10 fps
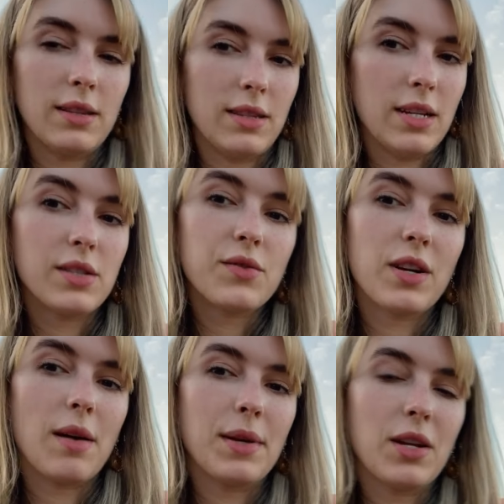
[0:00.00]
Thanks for
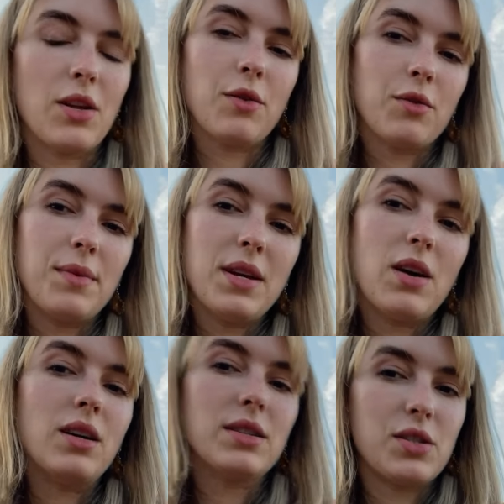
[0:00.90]
coming along with me
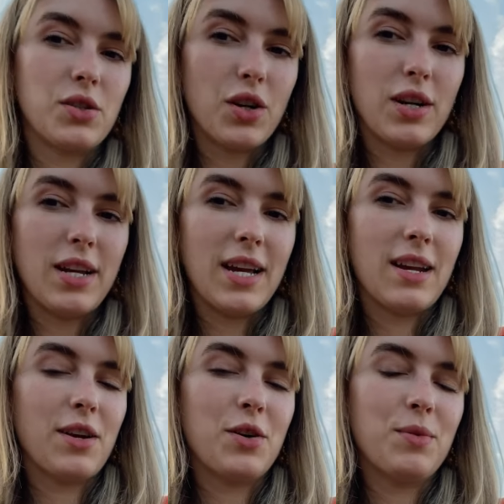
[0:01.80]
on this journey,
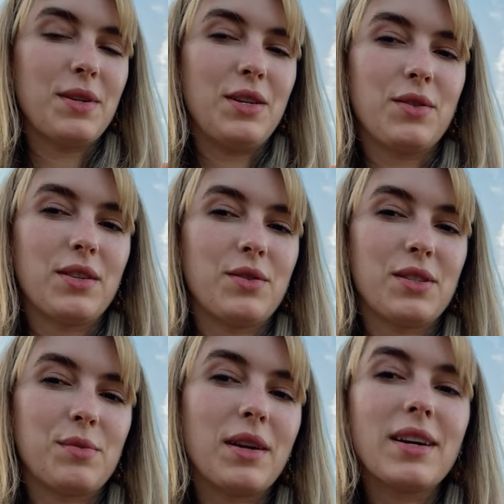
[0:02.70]
and I hope that you get to
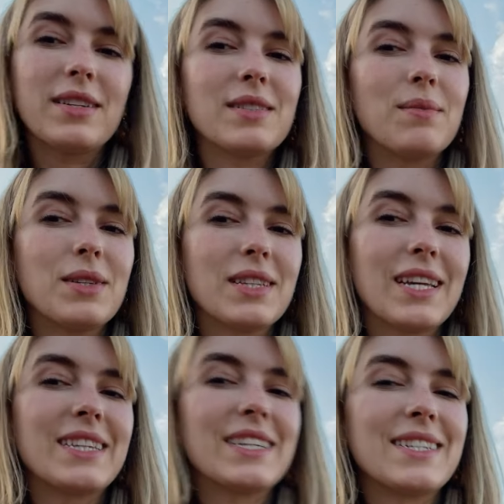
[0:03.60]
experience something
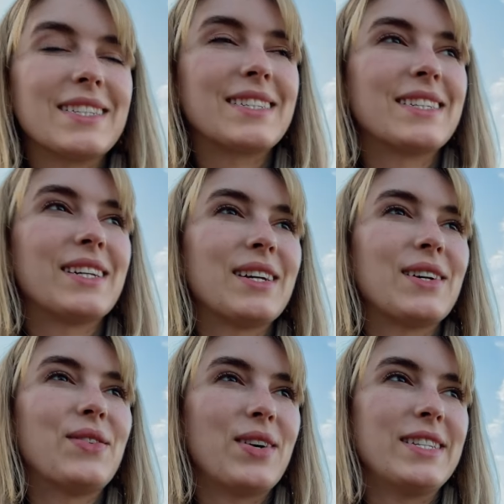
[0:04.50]
like this
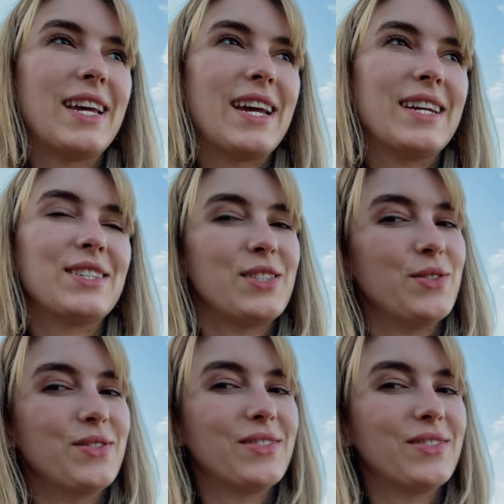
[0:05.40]
one day too.